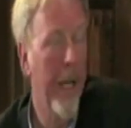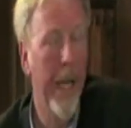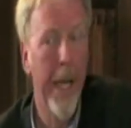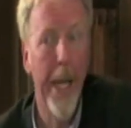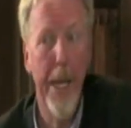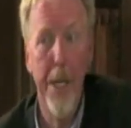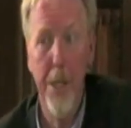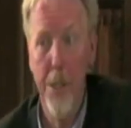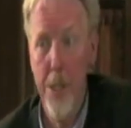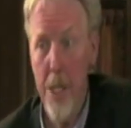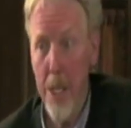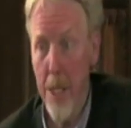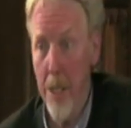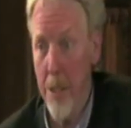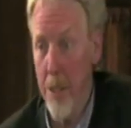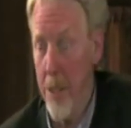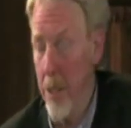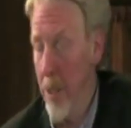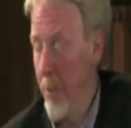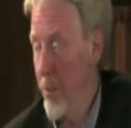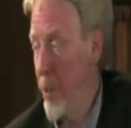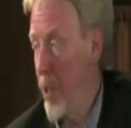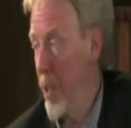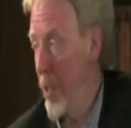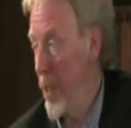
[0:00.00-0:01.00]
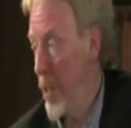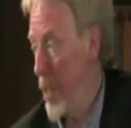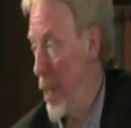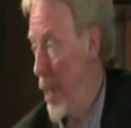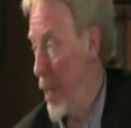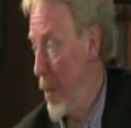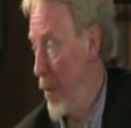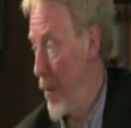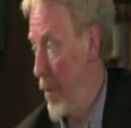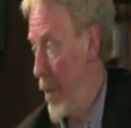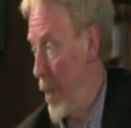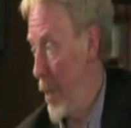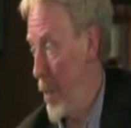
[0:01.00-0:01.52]
energy consumption
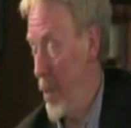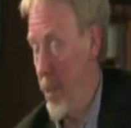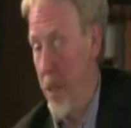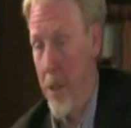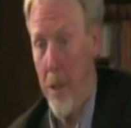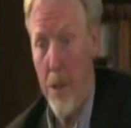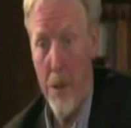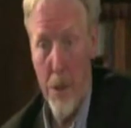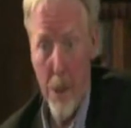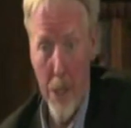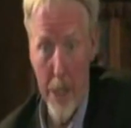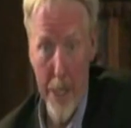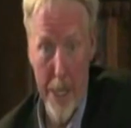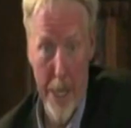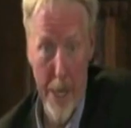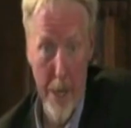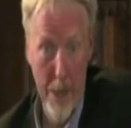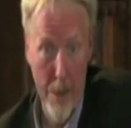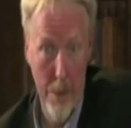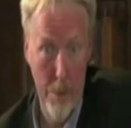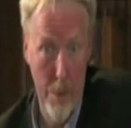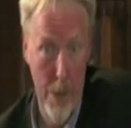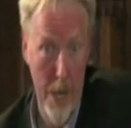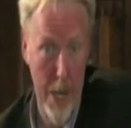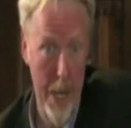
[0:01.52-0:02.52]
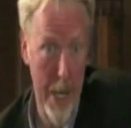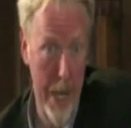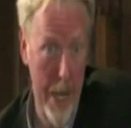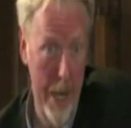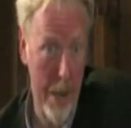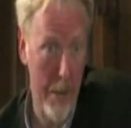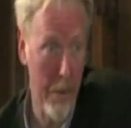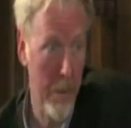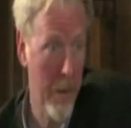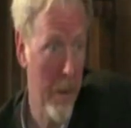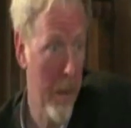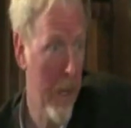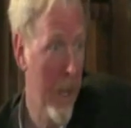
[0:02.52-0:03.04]
side of things than nuclear right
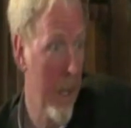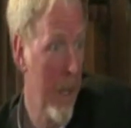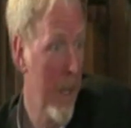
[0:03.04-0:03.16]
now,